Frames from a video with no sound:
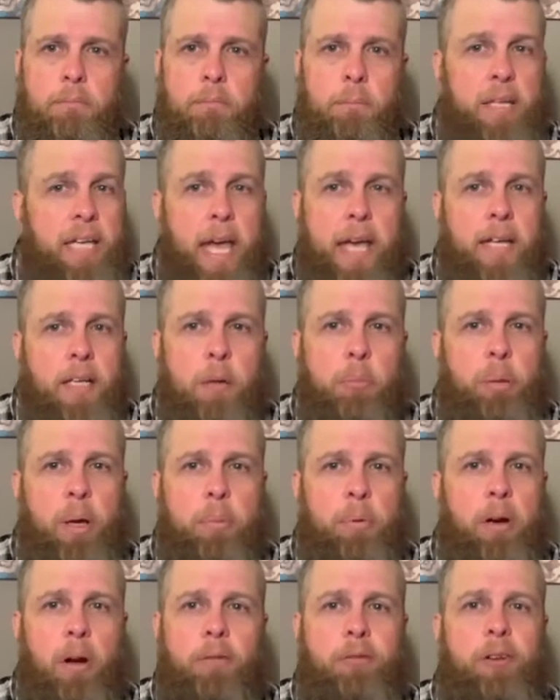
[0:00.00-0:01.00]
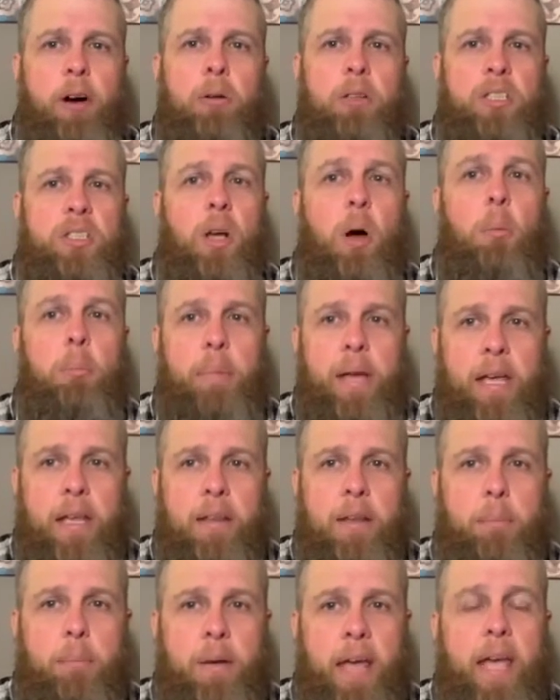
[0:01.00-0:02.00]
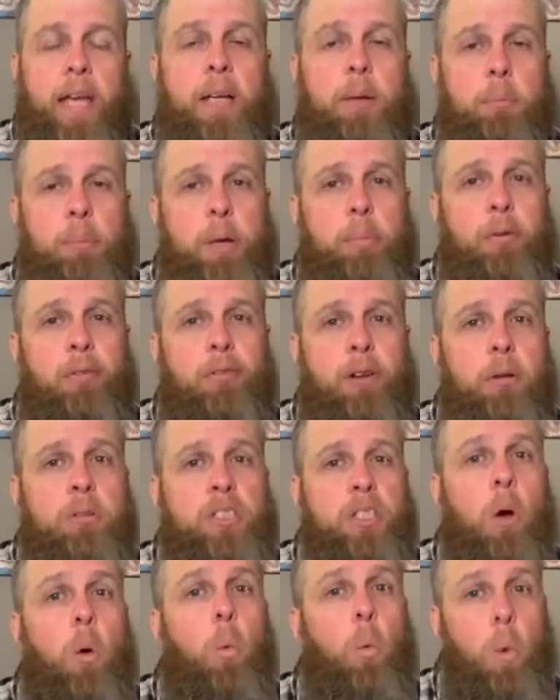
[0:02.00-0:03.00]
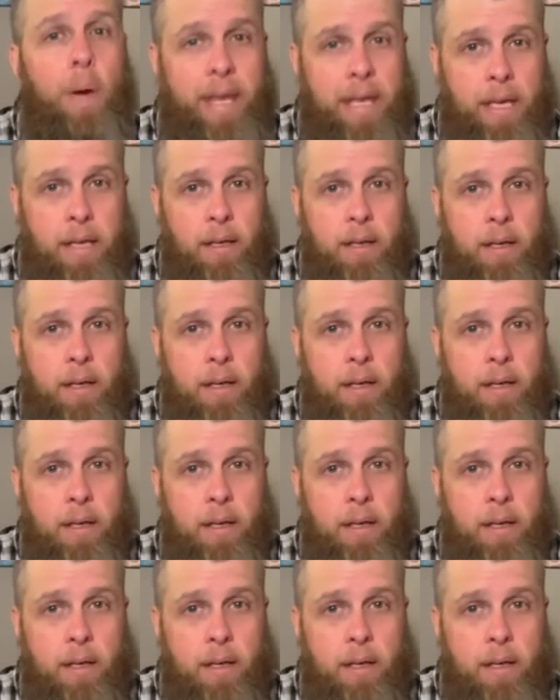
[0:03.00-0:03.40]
Kingdom people don't focus on me. The kingdom people focus on we.